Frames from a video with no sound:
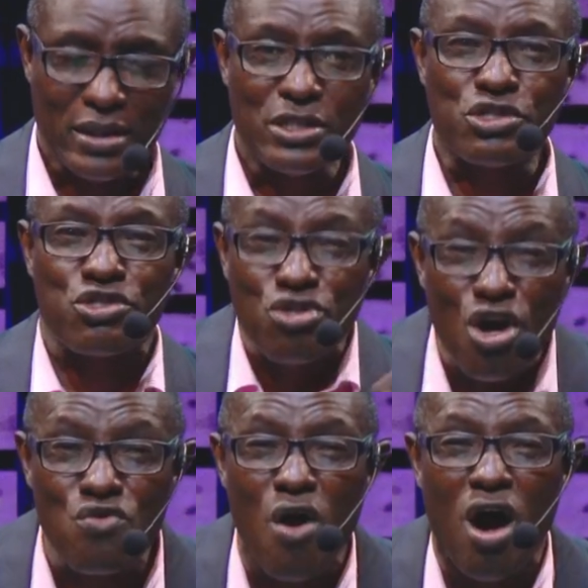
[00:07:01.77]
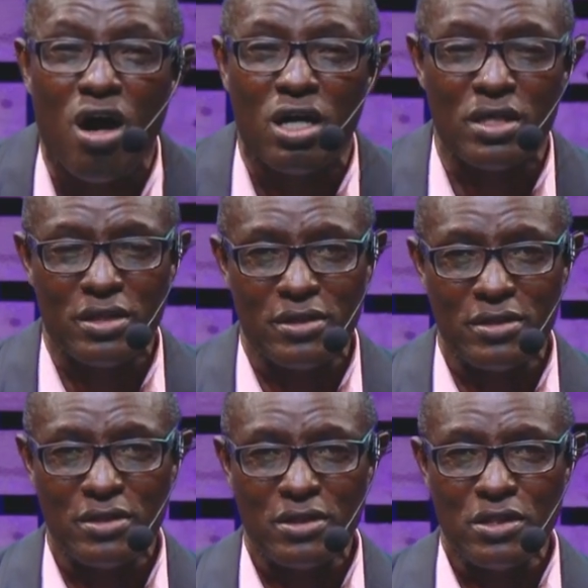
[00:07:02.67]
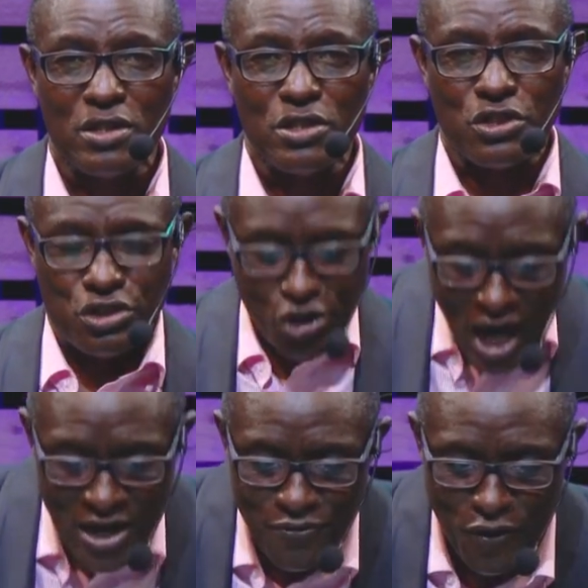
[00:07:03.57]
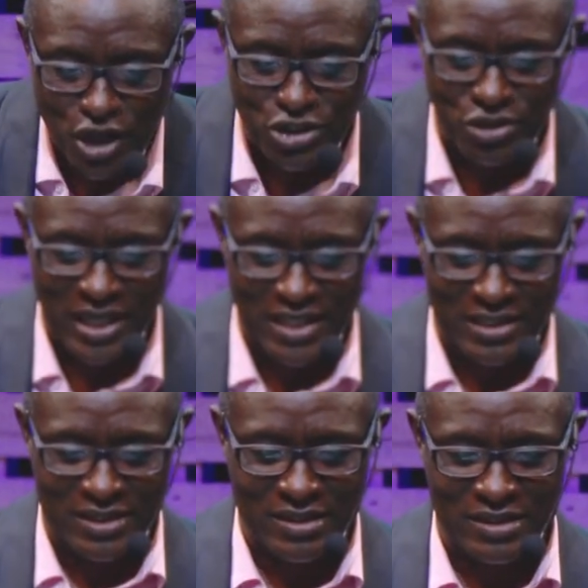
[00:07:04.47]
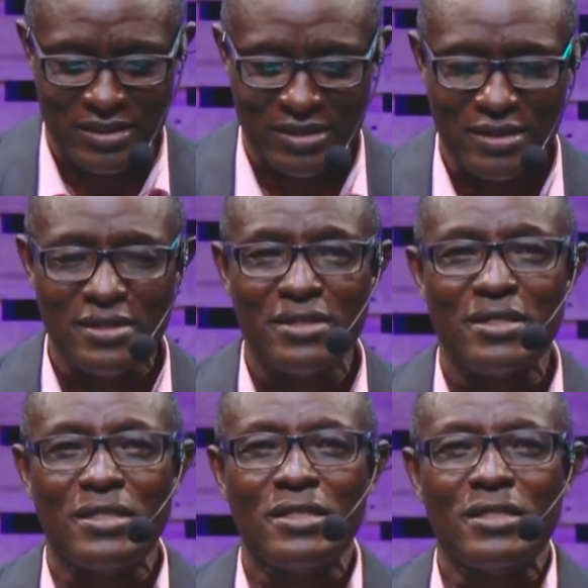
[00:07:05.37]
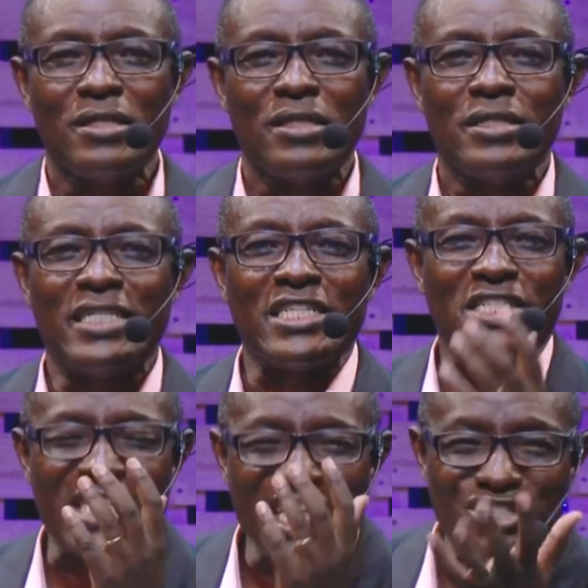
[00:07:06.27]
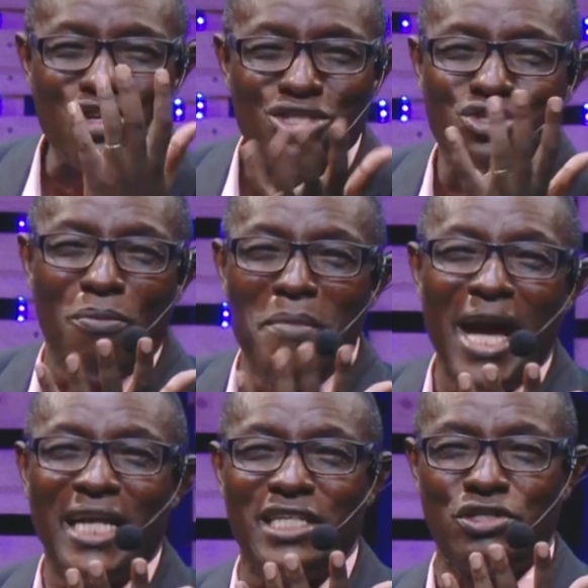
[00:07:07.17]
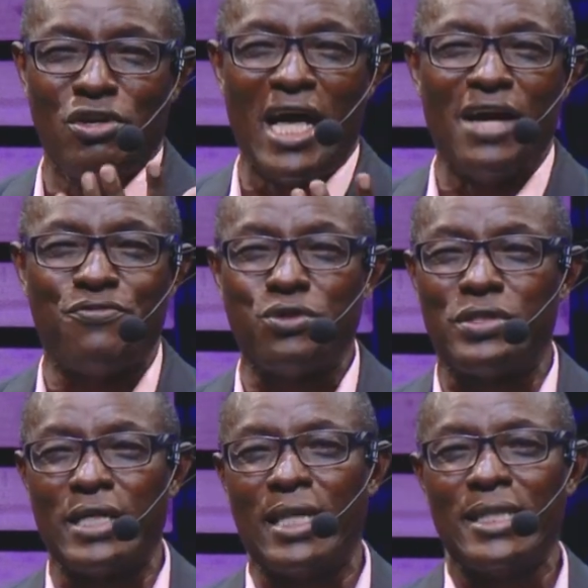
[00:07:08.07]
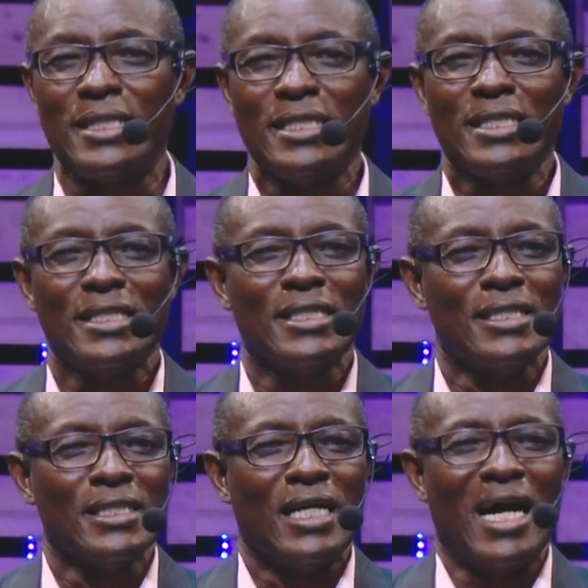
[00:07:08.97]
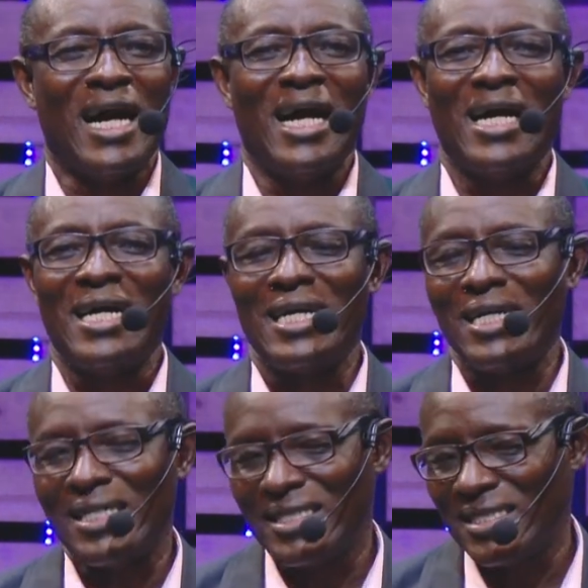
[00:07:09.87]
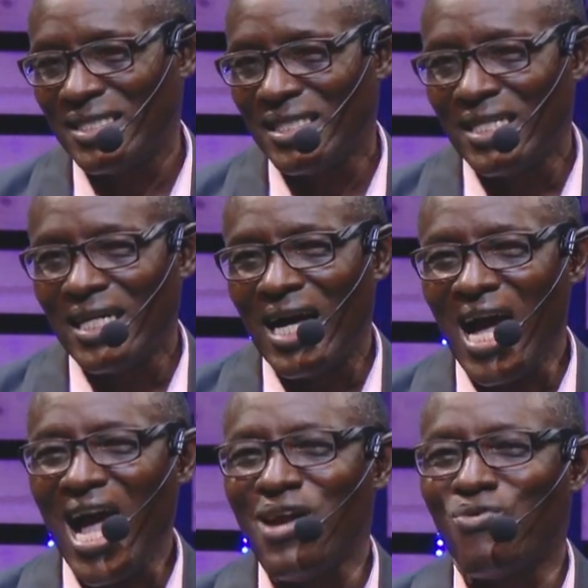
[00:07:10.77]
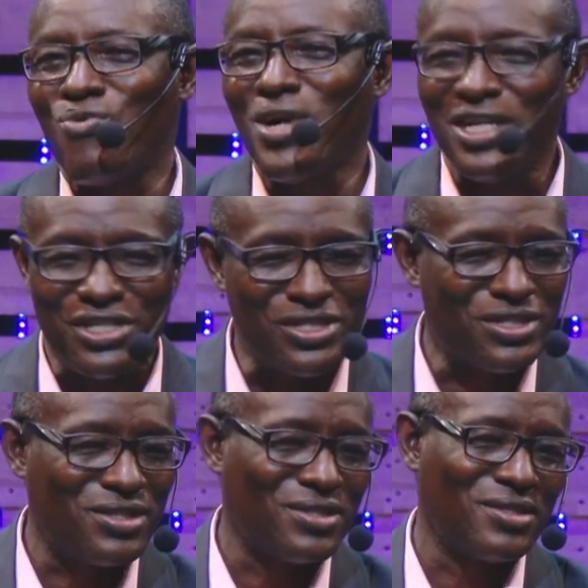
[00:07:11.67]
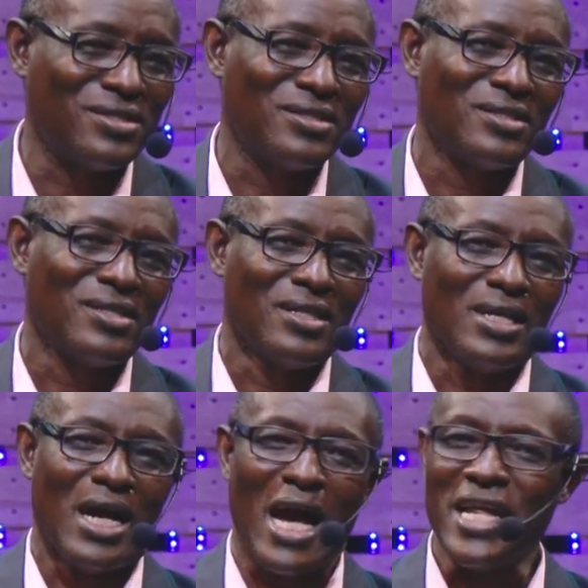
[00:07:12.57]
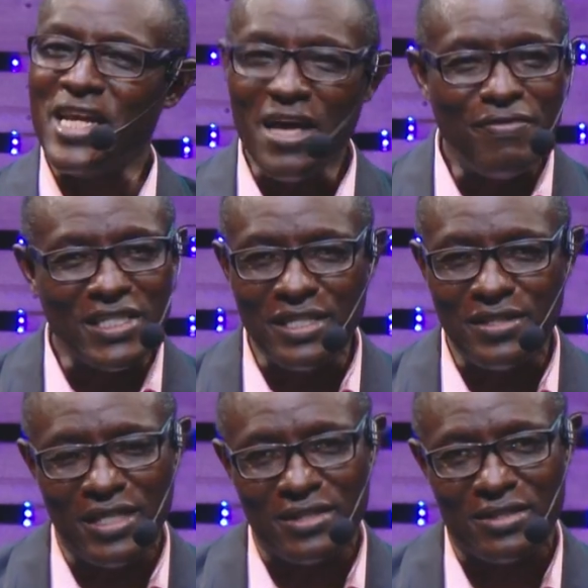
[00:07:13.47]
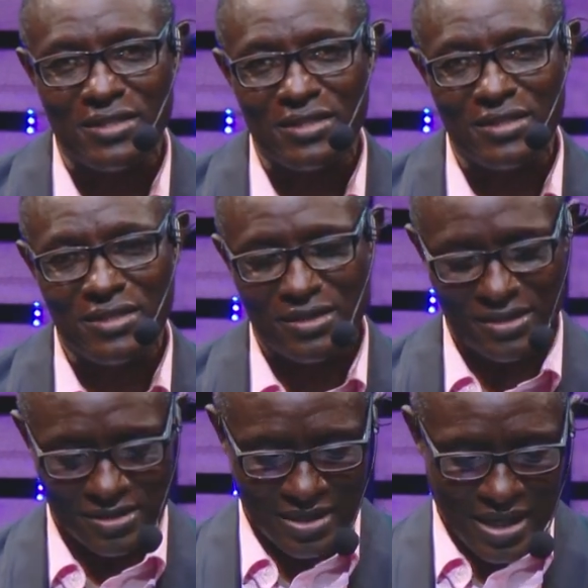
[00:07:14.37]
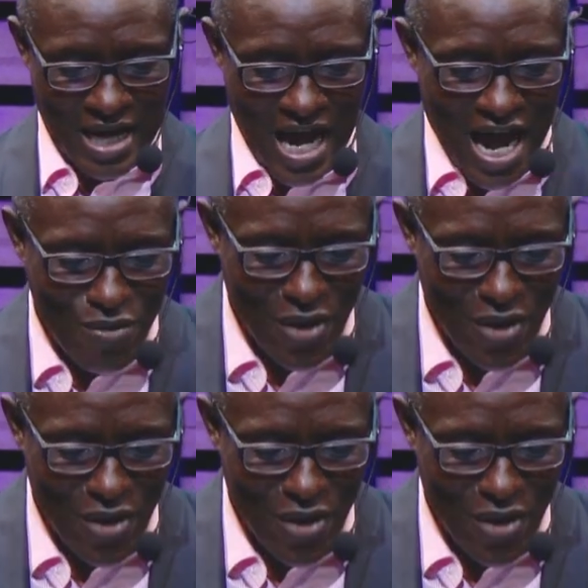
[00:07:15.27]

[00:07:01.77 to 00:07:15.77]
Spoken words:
so wrong, so unfortunate. Decisions you made in your life, you say, I wish I never did this. I